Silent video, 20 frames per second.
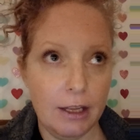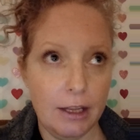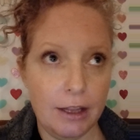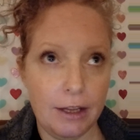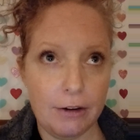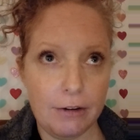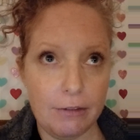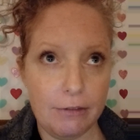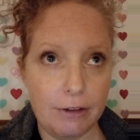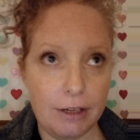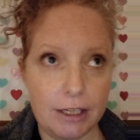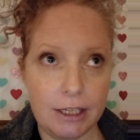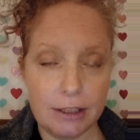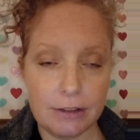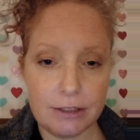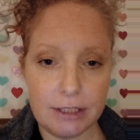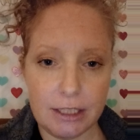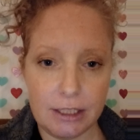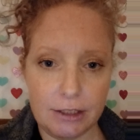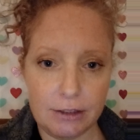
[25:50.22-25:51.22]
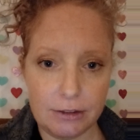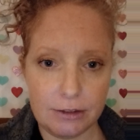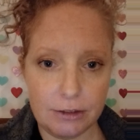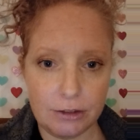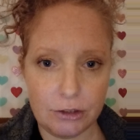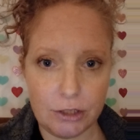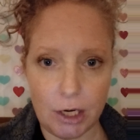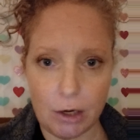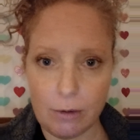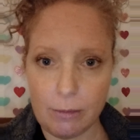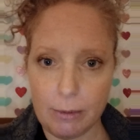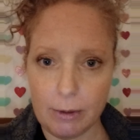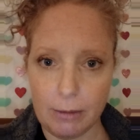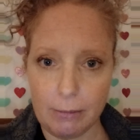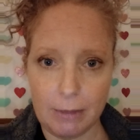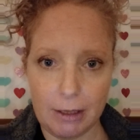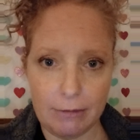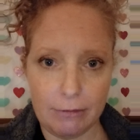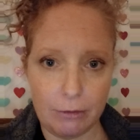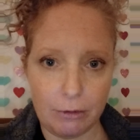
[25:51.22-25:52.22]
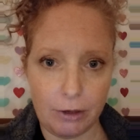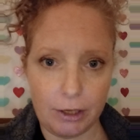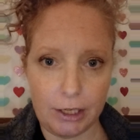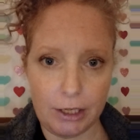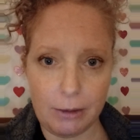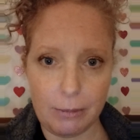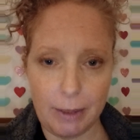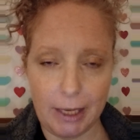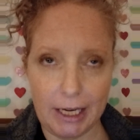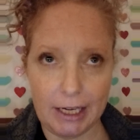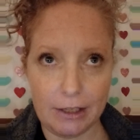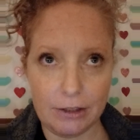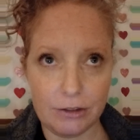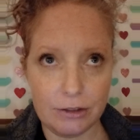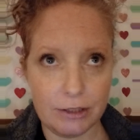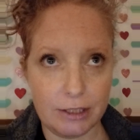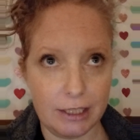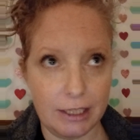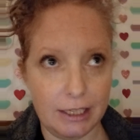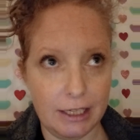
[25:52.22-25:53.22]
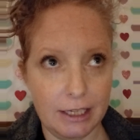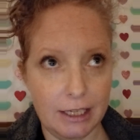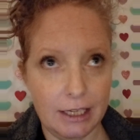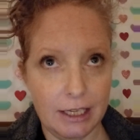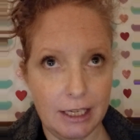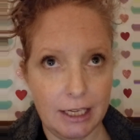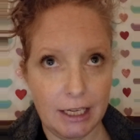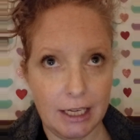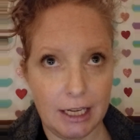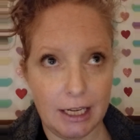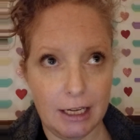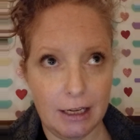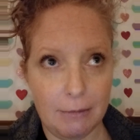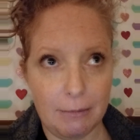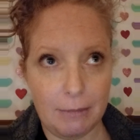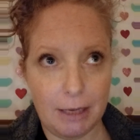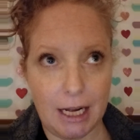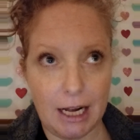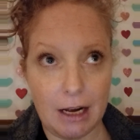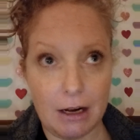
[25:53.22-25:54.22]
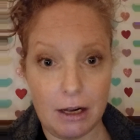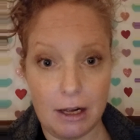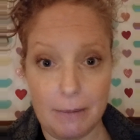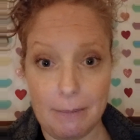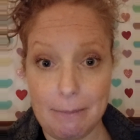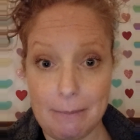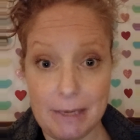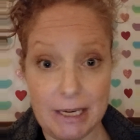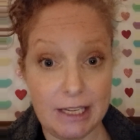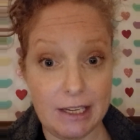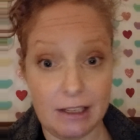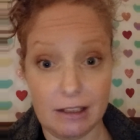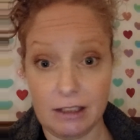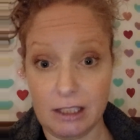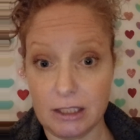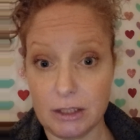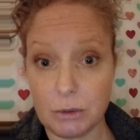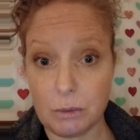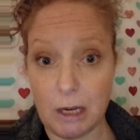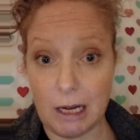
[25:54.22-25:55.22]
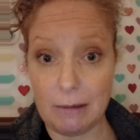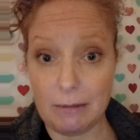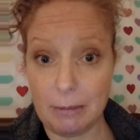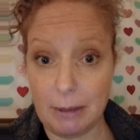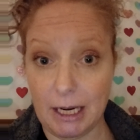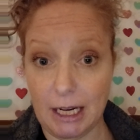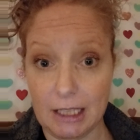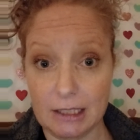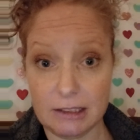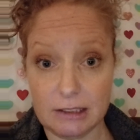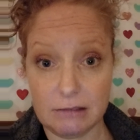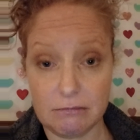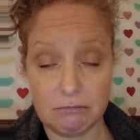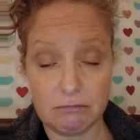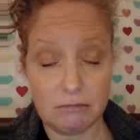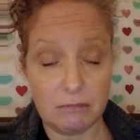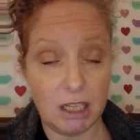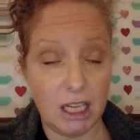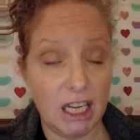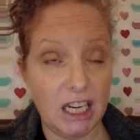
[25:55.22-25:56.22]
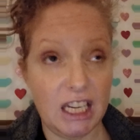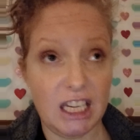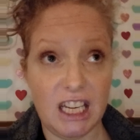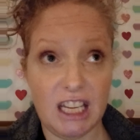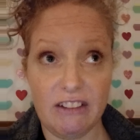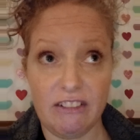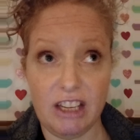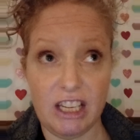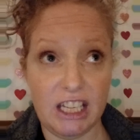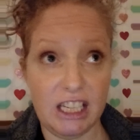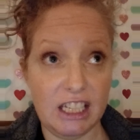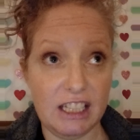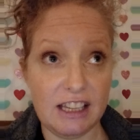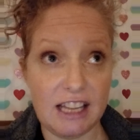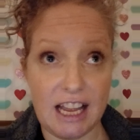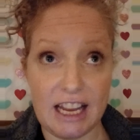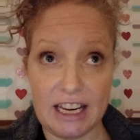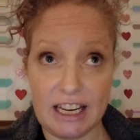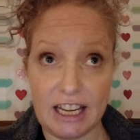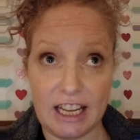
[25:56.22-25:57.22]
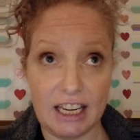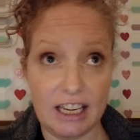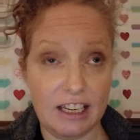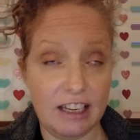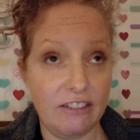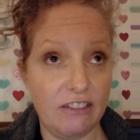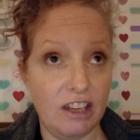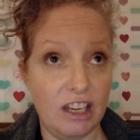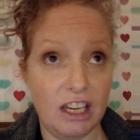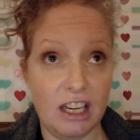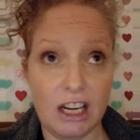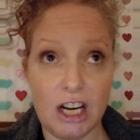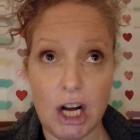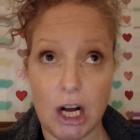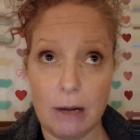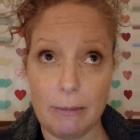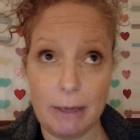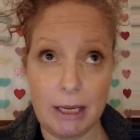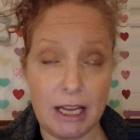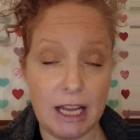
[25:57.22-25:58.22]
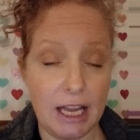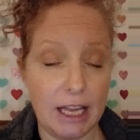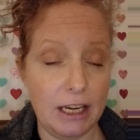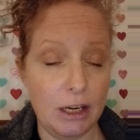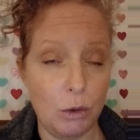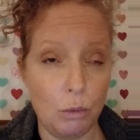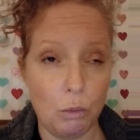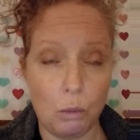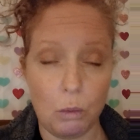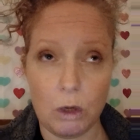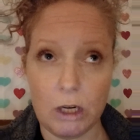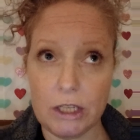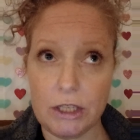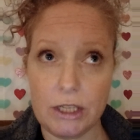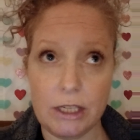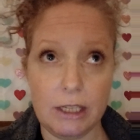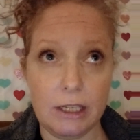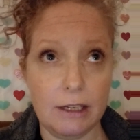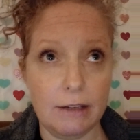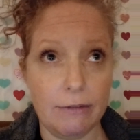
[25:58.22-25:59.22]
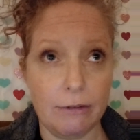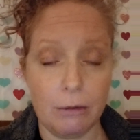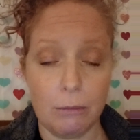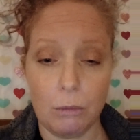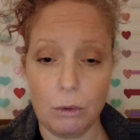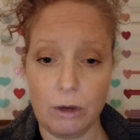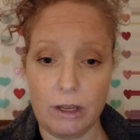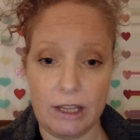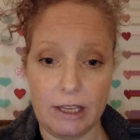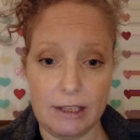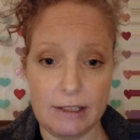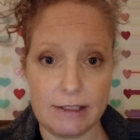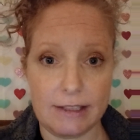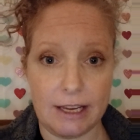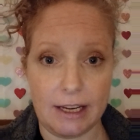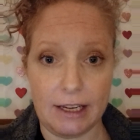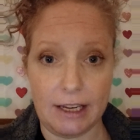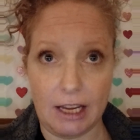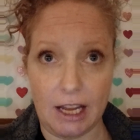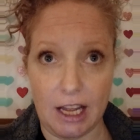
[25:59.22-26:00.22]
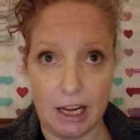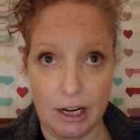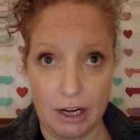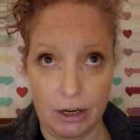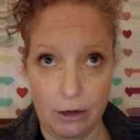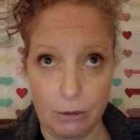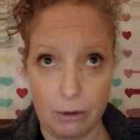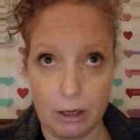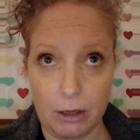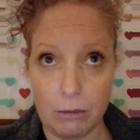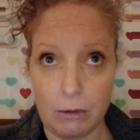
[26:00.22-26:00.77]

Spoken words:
are videos that used to show up on my For You page that I immediately swiped past. I didn't give it any like. I didn't give it any comment. I didn't watch it for more than a second. I knew what it